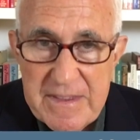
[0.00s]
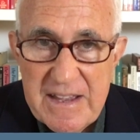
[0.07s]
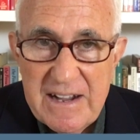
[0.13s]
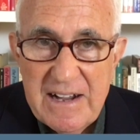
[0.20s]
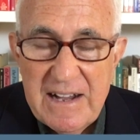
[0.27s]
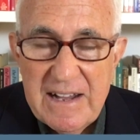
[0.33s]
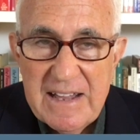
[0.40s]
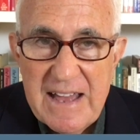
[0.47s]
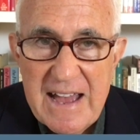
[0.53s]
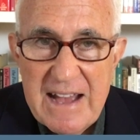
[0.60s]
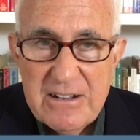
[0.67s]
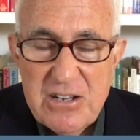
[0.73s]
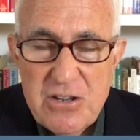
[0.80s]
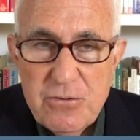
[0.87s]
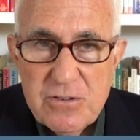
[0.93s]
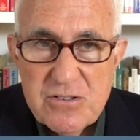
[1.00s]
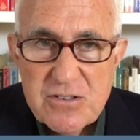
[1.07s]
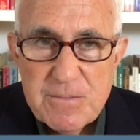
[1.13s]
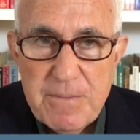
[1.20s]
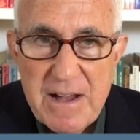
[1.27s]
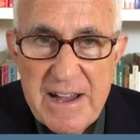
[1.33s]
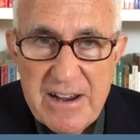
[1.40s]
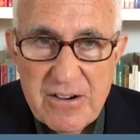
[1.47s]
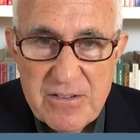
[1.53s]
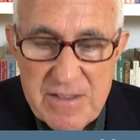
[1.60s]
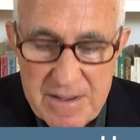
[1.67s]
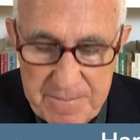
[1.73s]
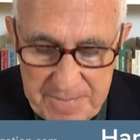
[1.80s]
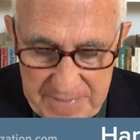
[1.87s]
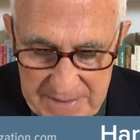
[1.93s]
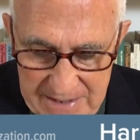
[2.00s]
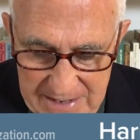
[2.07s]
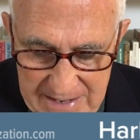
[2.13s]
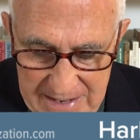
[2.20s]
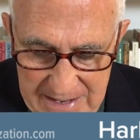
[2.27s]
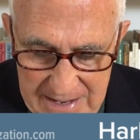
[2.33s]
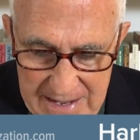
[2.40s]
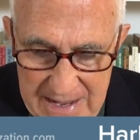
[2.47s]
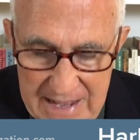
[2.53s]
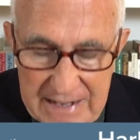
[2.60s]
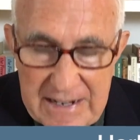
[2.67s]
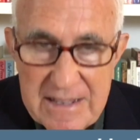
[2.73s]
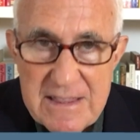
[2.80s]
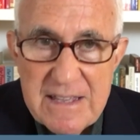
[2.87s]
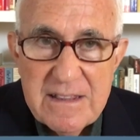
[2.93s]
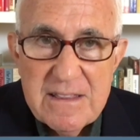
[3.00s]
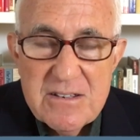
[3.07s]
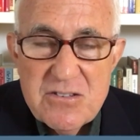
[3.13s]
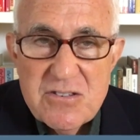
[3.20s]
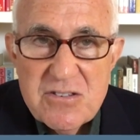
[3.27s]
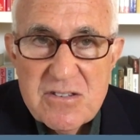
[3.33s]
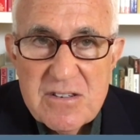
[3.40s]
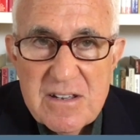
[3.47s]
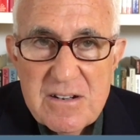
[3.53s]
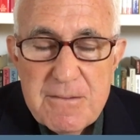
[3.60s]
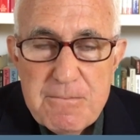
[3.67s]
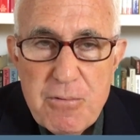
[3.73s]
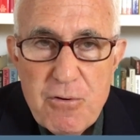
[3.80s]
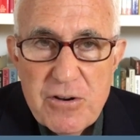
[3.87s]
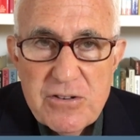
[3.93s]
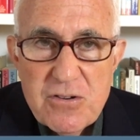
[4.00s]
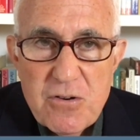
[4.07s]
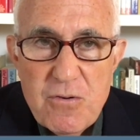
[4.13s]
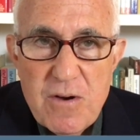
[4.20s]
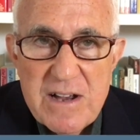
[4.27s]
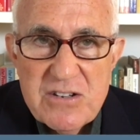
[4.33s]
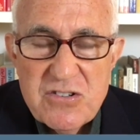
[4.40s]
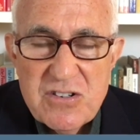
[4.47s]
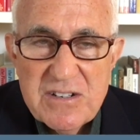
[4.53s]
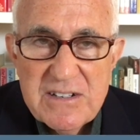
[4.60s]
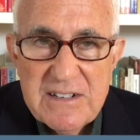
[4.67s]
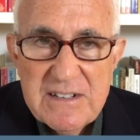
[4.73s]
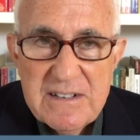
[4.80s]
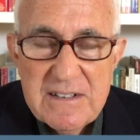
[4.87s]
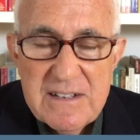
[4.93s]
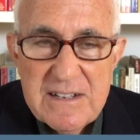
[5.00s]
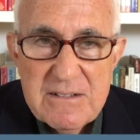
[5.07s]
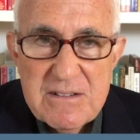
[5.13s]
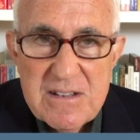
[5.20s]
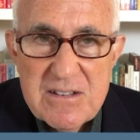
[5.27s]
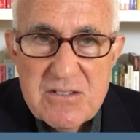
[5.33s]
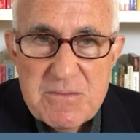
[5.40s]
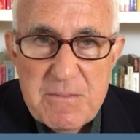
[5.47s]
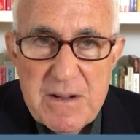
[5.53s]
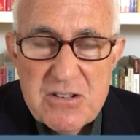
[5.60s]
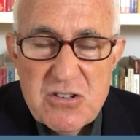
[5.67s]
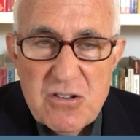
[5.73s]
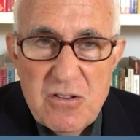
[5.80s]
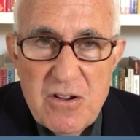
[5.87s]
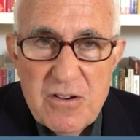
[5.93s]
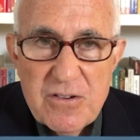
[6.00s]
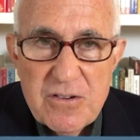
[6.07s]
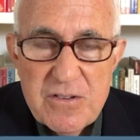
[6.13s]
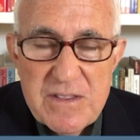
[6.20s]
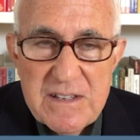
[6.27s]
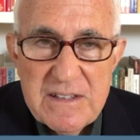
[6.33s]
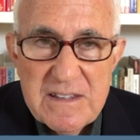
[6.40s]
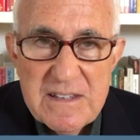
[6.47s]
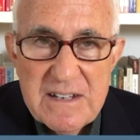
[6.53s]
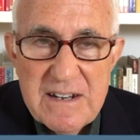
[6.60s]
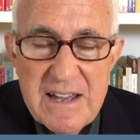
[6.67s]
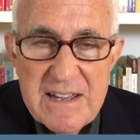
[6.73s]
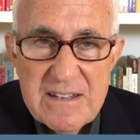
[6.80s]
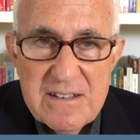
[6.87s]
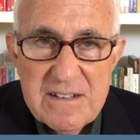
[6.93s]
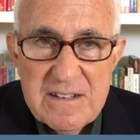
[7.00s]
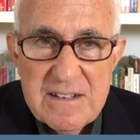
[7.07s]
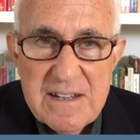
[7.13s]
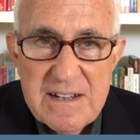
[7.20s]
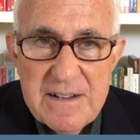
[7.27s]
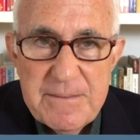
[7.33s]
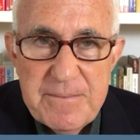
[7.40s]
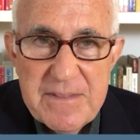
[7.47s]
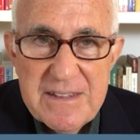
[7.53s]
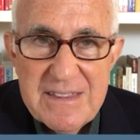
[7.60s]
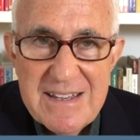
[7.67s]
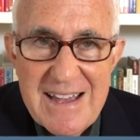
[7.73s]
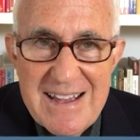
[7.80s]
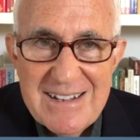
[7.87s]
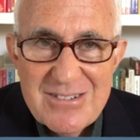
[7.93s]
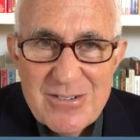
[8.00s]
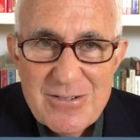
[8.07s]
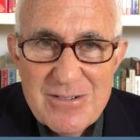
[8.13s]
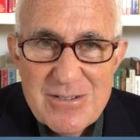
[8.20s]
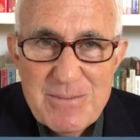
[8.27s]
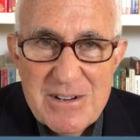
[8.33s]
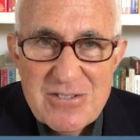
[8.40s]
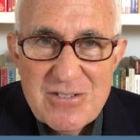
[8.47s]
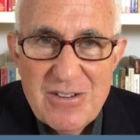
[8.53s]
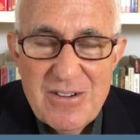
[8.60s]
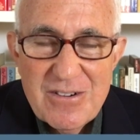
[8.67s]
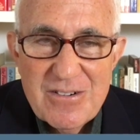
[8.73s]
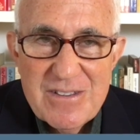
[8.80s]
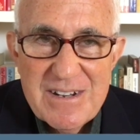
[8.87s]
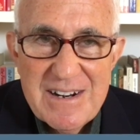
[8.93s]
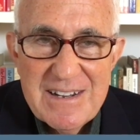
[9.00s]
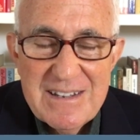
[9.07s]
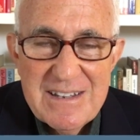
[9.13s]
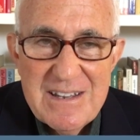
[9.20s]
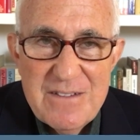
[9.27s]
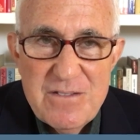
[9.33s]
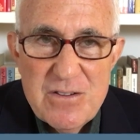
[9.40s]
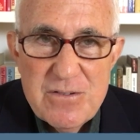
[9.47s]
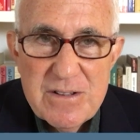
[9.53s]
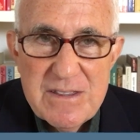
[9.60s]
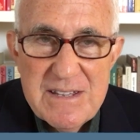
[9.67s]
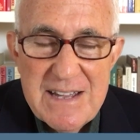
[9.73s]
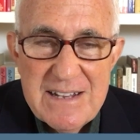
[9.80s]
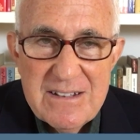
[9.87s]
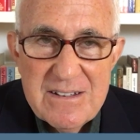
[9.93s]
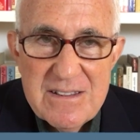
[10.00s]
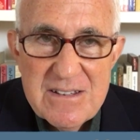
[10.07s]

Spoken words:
How do you inspire them? And I think this is an important question, and it's much longer than I can, the answer is much longer than I can give you at the end of